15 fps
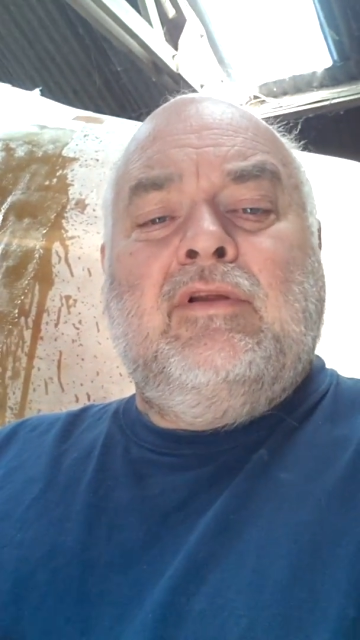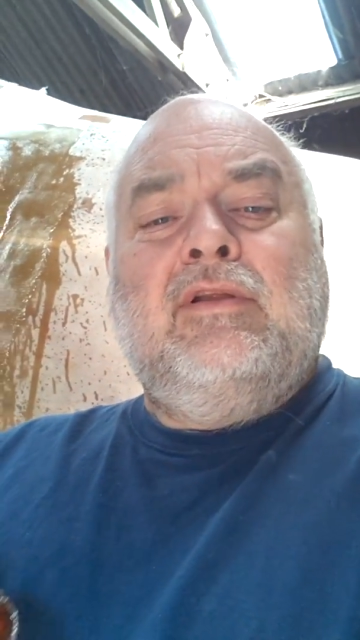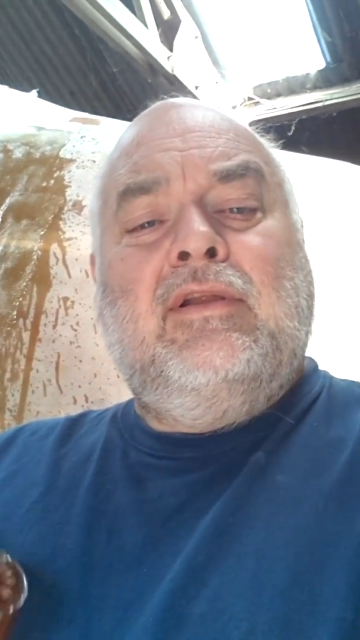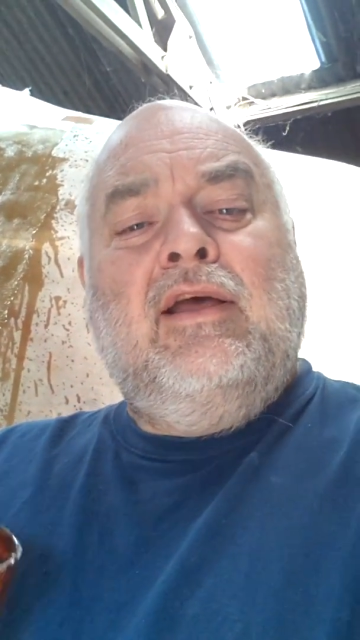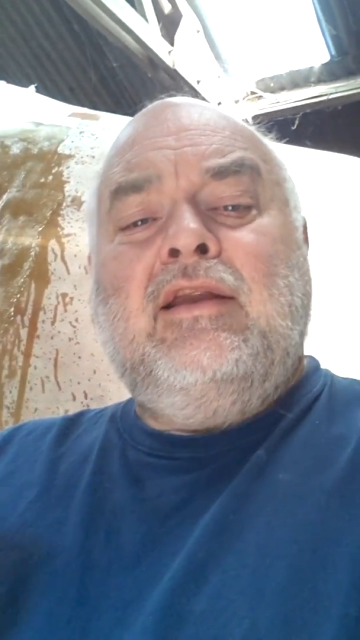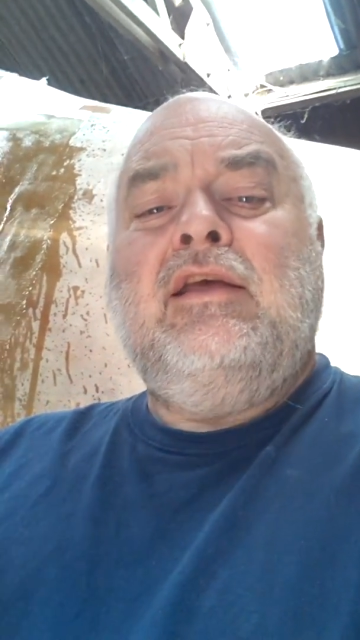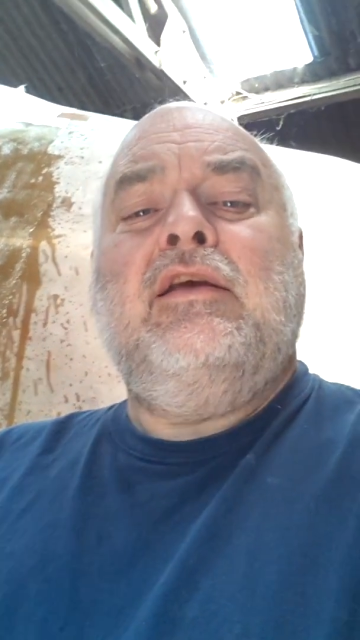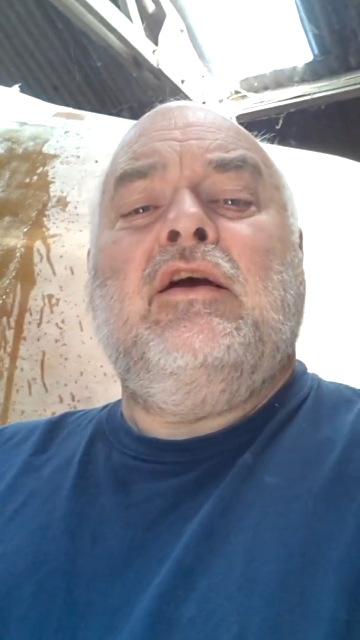
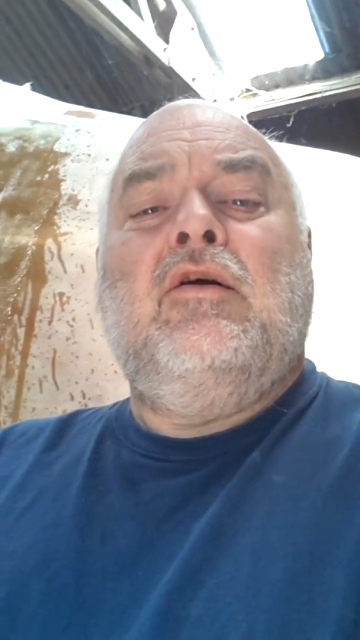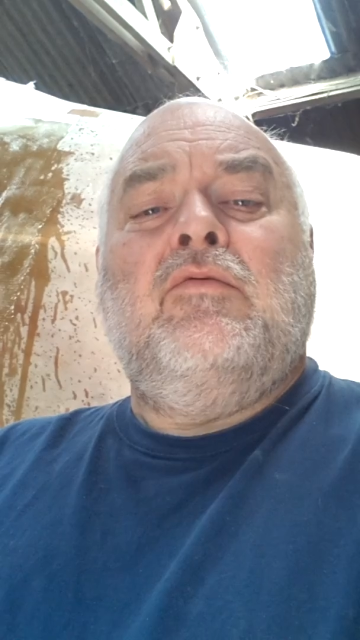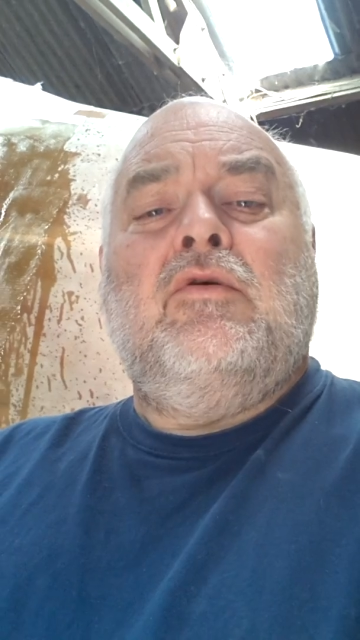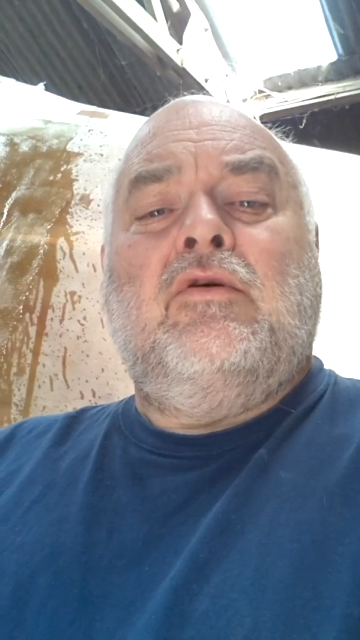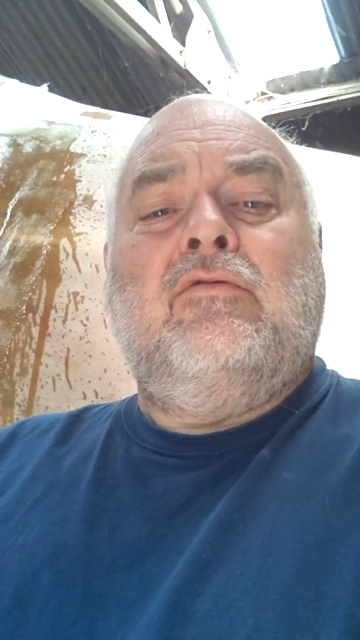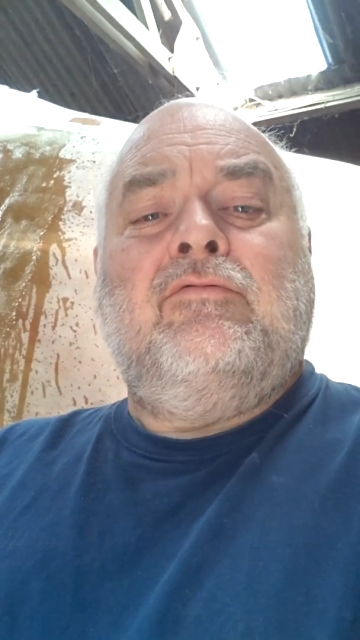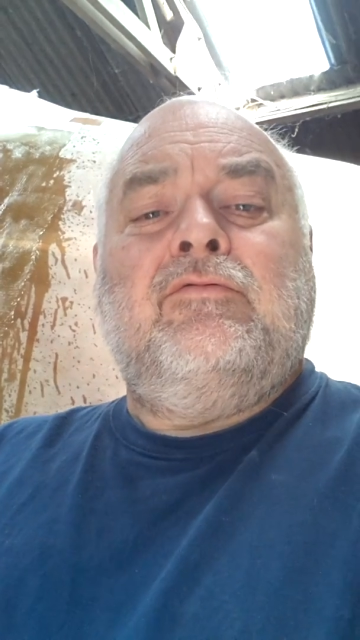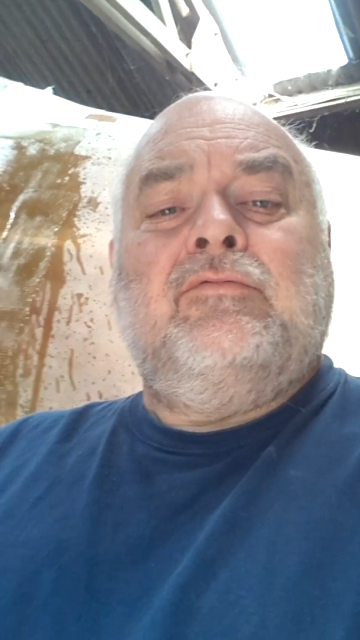Let it go
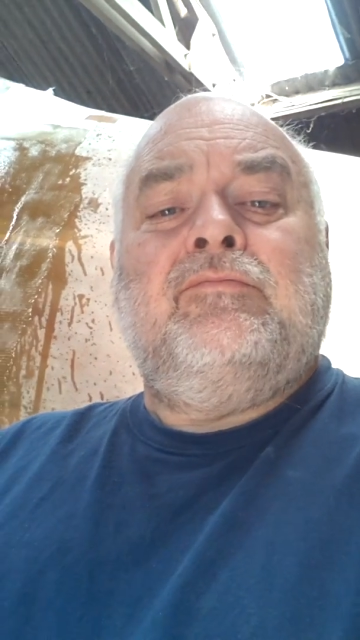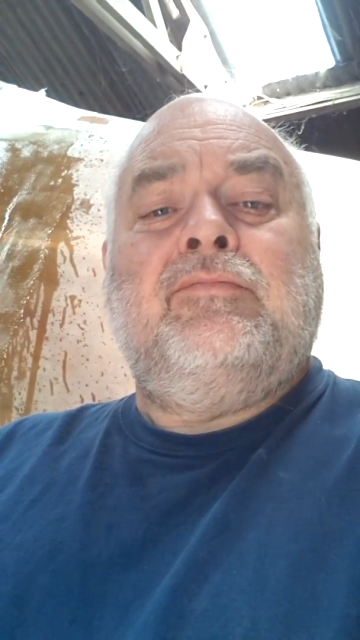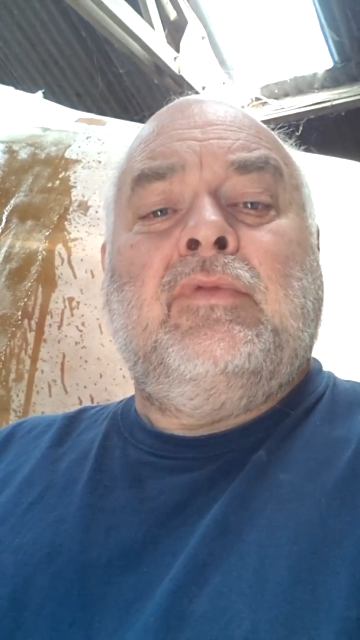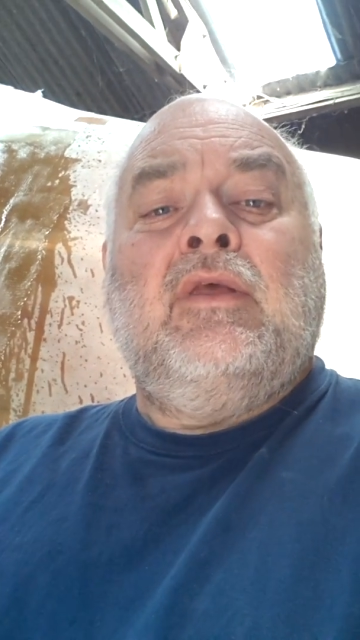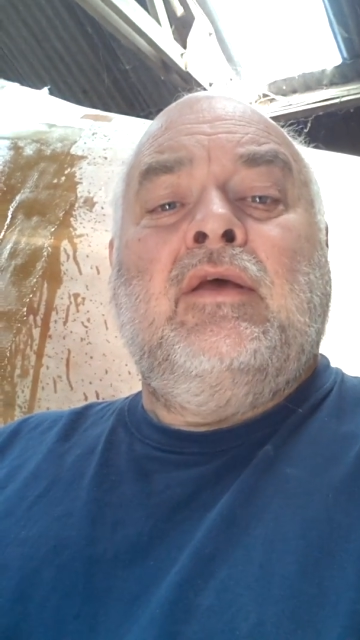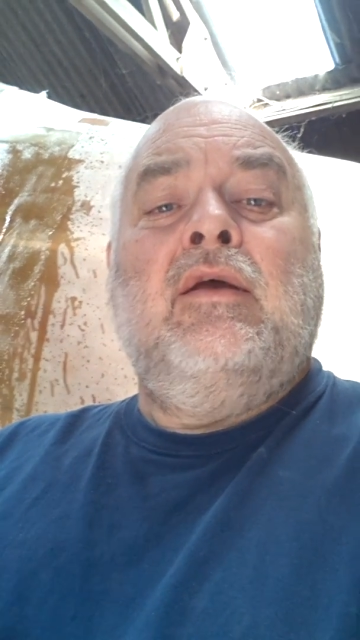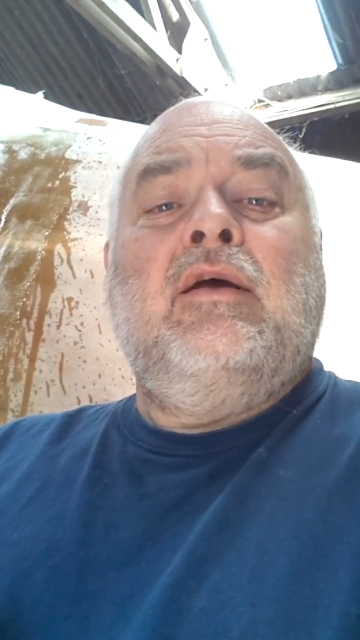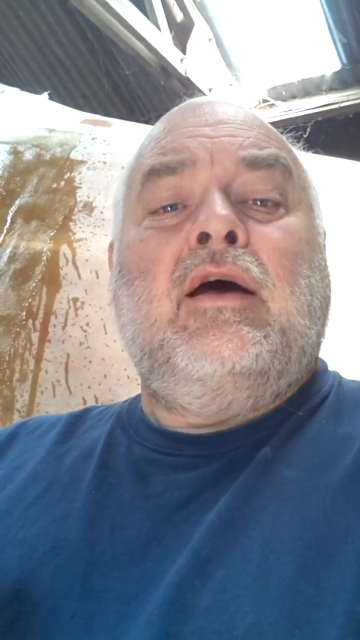off
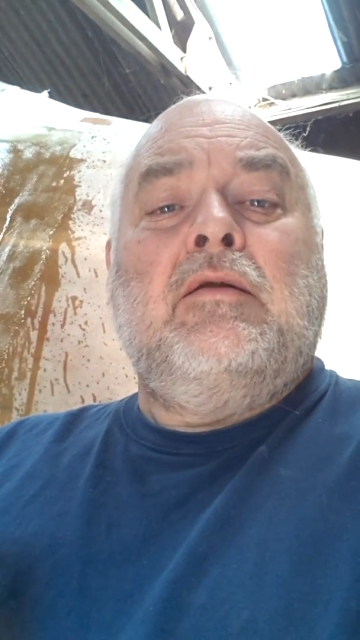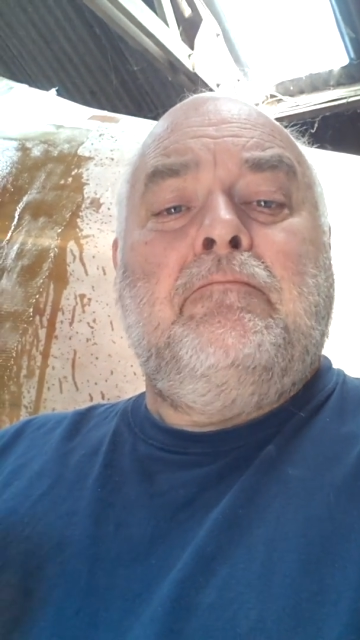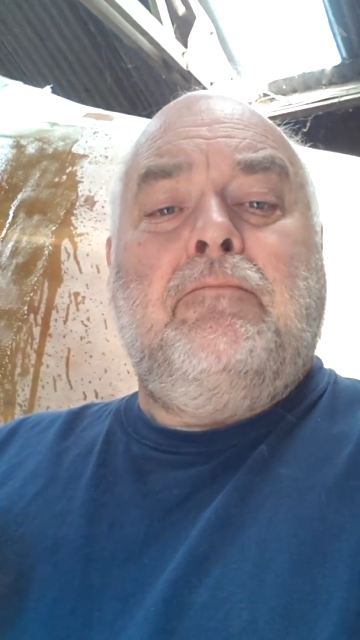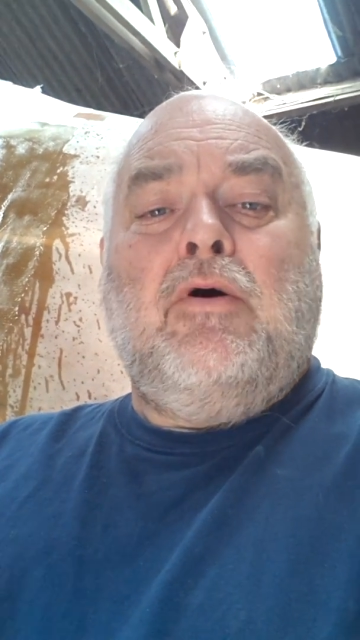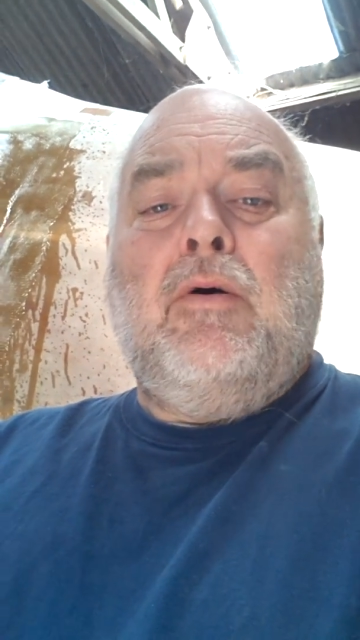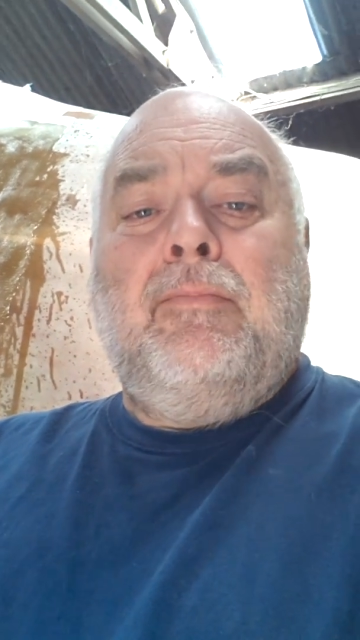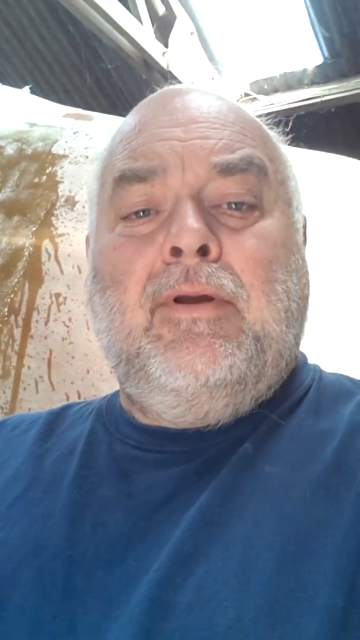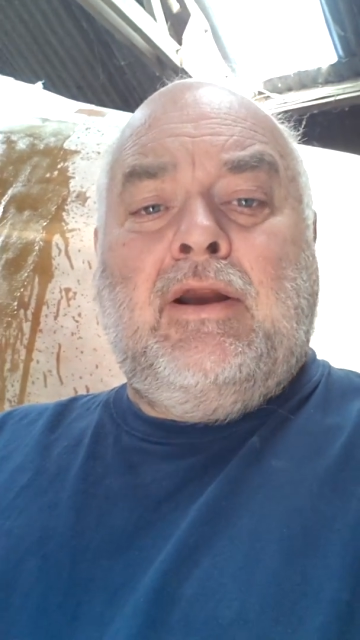and
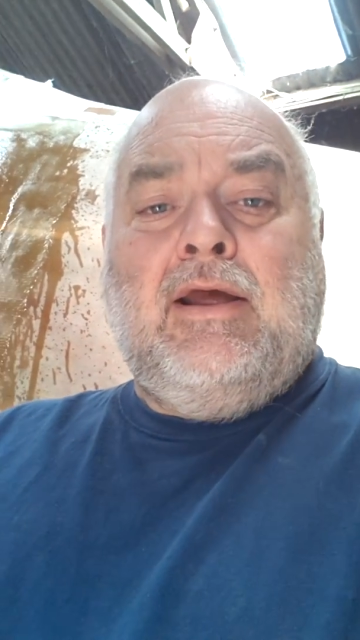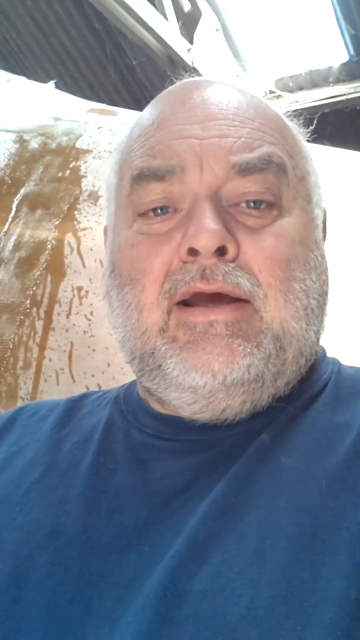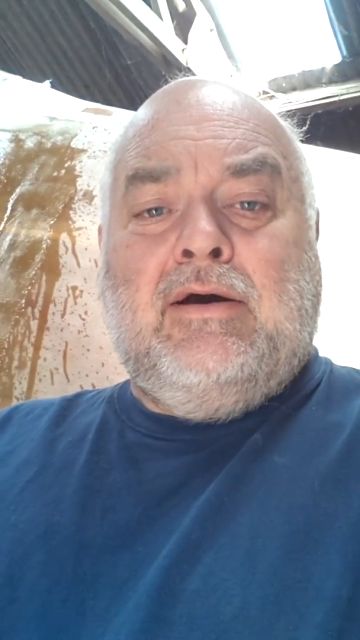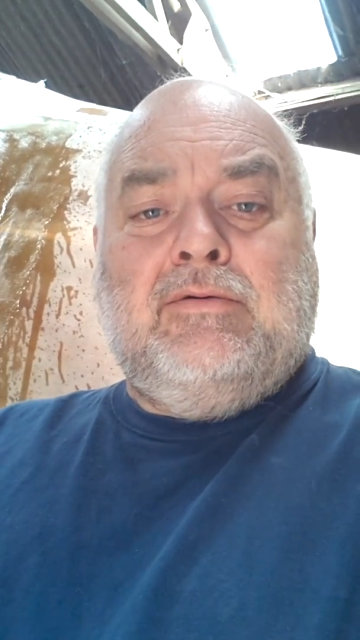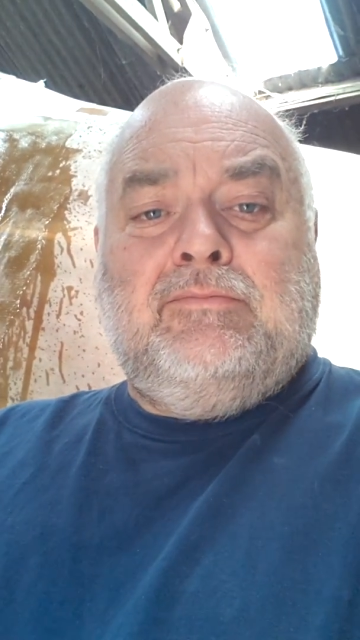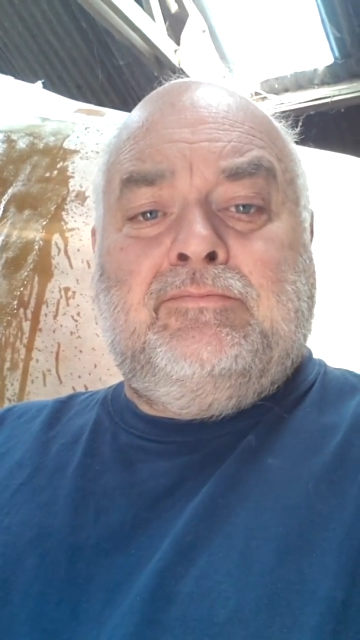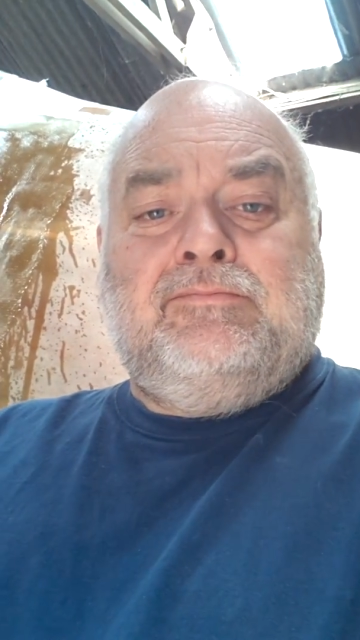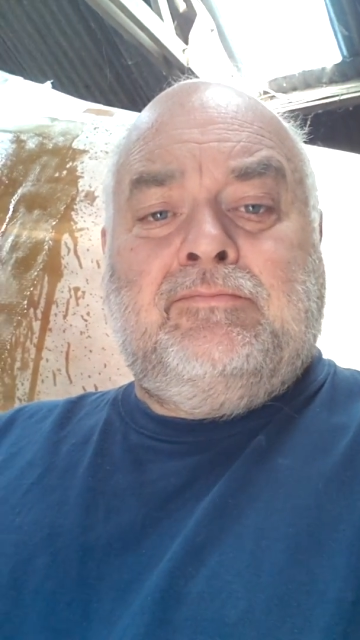pop it out.